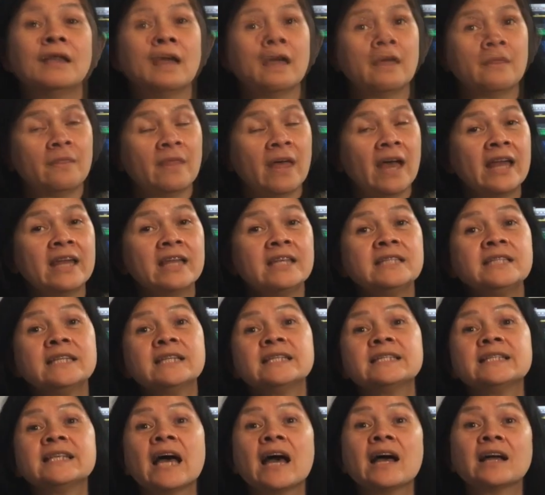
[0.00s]
And that is
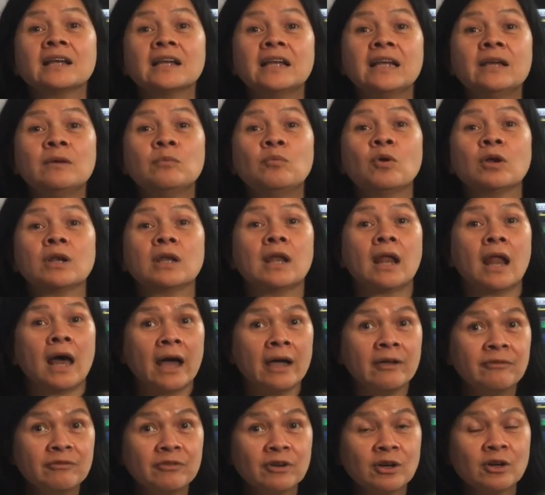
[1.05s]
exactly what
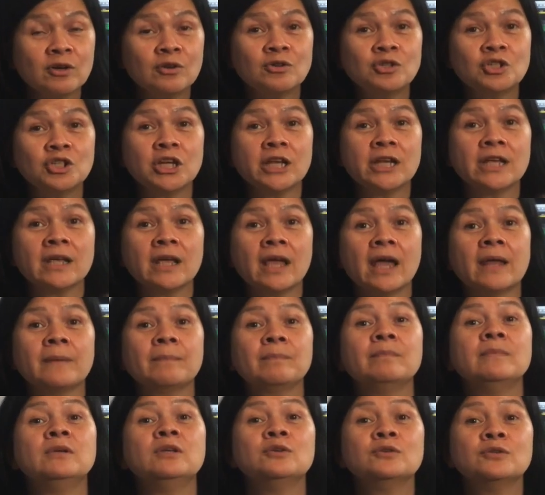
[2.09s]
life coaching and
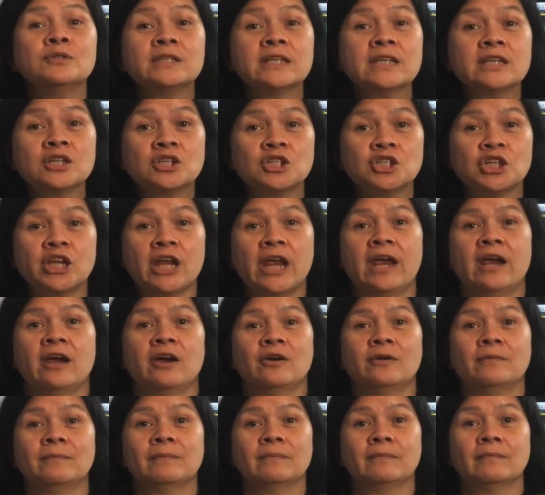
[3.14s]
music
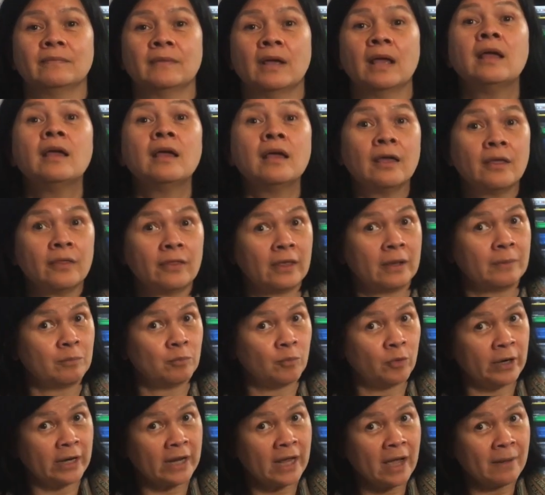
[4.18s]
share. They
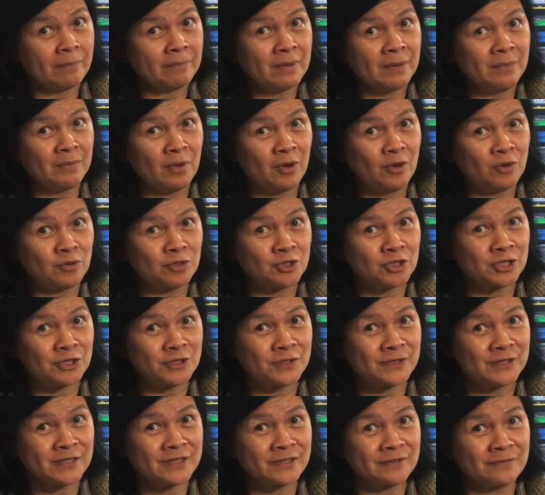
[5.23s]
bring up
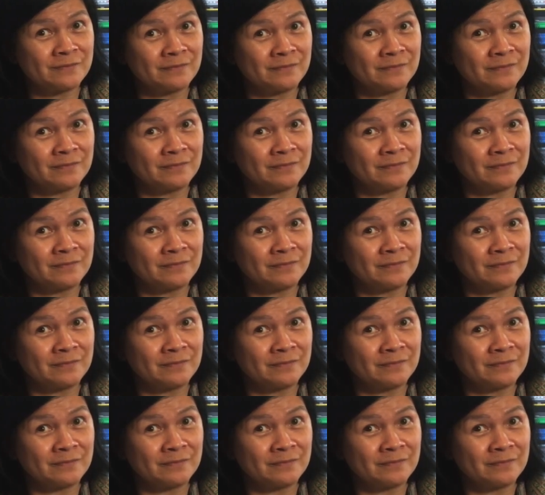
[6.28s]
emotions.